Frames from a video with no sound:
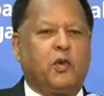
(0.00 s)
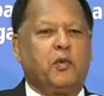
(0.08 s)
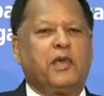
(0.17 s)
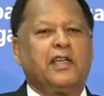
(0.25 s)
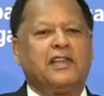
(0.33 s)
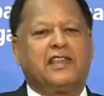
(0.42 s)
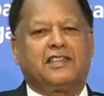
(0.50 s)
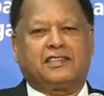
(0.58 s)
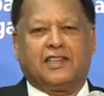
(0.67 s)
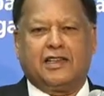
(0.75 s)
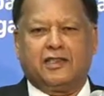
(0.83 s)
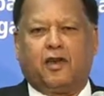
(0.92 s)
viewing
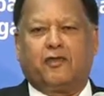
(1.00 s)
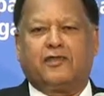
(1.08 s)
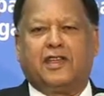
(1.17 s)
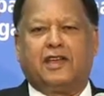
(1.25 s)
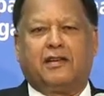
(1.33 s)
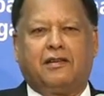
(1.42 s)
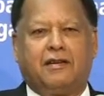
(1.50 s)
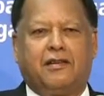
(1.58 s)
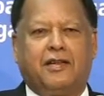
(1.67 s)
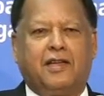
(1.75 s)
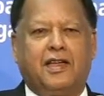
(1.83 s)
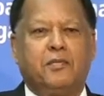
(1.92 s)
distance of the
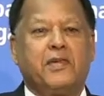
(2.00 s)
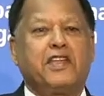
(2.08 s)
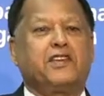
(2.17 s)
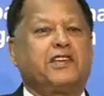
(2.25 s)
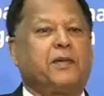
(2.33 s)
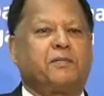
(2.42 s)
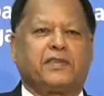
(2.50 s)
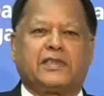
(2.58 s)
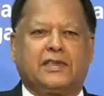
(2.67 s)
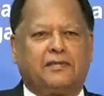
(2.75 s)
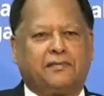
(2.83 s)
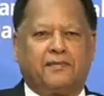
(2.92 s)
big
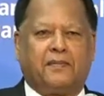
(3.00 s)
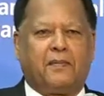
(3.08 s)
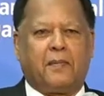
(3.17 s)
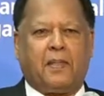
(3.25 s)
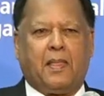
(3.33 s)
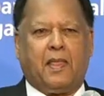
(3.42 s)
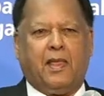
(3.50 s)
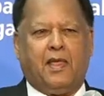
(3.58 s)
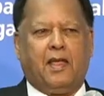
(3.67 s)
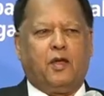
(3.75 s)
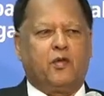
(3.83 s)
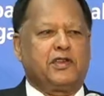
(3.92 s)
ships
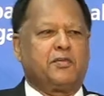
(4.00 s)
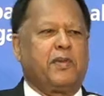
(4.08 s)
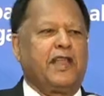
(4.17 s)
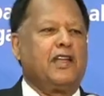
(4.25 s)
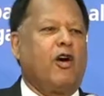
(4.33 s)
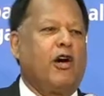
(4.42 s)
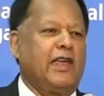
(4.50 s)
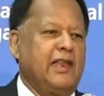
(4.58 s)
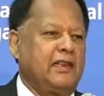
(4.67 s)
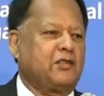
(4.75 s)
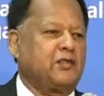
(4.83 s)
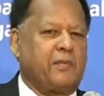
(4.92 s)
which bring
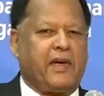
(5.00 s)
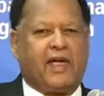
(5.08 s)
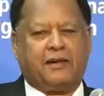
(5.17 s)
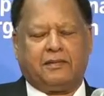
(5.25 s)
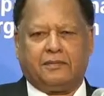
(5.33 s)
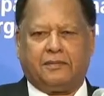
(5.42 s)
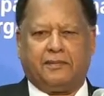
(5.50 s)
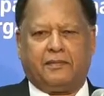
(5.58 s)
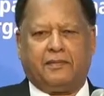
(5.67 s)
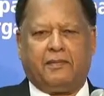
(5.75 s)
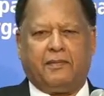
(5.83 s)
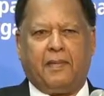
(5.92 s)
oil to Japan.
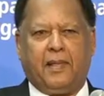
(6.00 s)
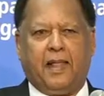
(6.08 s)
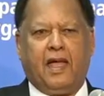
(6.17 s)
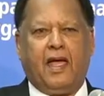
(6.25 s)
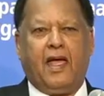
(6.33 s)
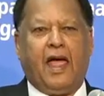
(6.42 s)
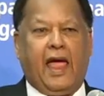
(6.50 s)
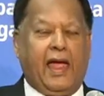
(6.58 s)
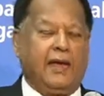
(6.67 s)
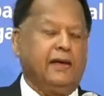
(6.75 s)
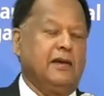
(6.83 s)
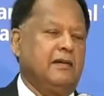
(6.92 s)

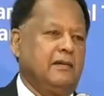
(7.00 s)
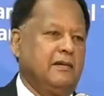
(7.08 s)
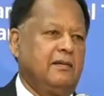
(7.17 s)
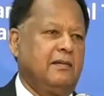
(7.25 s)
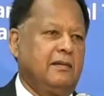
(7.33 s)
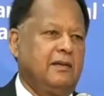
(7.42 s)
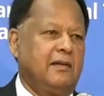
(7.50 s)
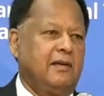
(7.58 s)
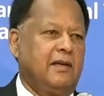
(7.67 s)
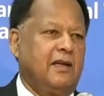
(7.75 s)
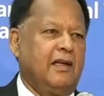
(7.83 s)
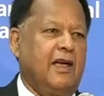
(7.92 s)
And
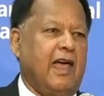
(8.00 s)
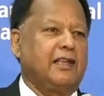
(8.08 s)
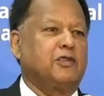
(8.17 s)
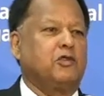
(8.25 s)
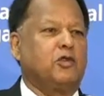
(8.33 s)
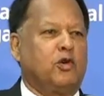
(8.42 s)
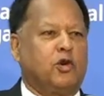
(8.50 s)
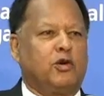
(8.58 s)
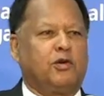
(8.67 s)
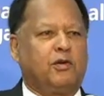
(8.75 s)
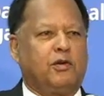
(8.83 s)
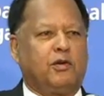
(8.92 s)
as you
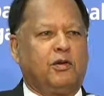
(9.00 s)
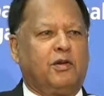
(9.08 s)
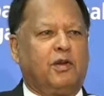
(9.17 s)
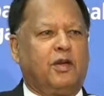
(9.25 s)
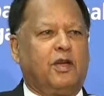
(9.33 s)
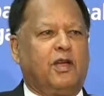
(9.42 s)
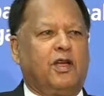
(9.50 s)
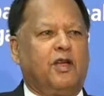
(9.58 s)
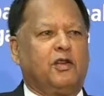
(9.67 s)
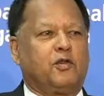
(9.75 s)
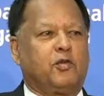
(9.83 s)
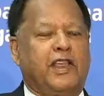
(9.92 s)
know,
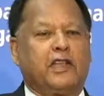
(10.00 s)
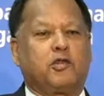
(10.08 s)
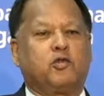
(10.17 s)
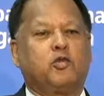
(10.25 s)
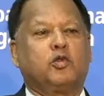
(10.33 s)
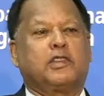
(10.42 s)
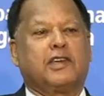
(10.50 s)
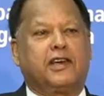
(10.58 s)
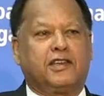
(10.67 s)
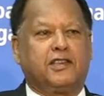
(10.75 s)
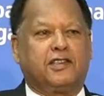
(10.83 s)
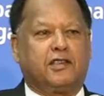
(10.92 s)
today
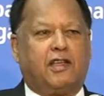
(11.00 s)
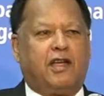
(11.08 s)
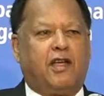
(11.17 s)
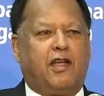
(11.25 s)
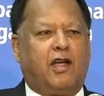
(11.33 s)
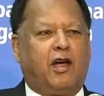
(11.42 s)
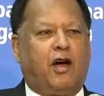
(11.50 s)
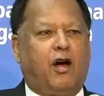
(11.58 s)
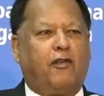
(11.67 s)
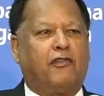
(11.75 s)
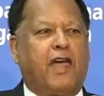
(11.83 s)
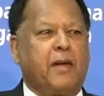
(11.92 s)
two-thirds
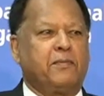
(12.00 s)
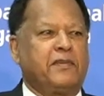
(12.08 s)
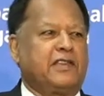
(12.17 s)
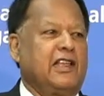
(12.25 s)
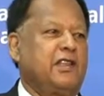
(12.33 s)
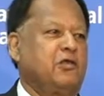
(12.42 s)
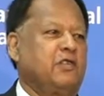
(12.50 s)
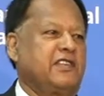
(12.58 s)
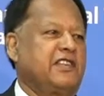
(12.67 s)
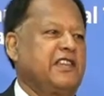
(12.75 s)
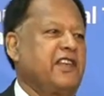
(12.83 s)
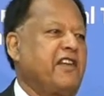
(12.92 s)
of absolute
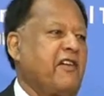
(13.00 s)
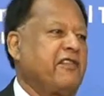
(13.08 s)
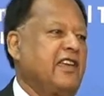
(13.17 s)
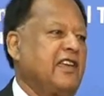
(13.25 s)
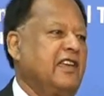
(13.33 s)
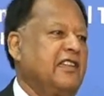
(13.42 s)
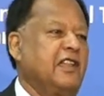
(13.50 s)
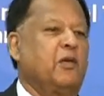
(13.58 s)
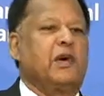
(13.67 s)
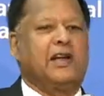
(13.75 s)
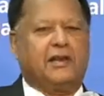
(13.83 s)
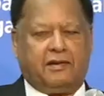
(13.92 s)
sea traffic in the
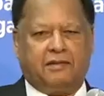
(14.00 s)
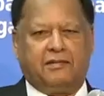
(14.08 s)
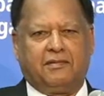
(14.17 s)
world,